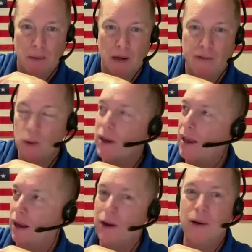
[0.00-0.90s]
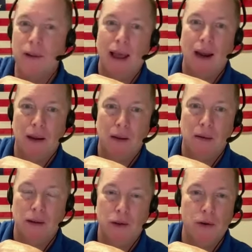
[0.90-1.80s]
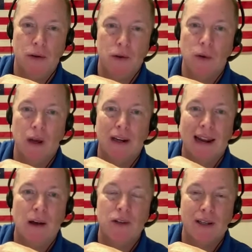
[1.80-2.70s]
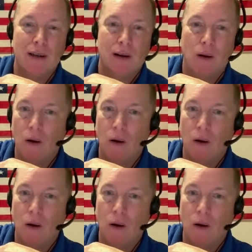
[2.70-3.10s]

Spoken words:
And if you can get under that, you got cloud suck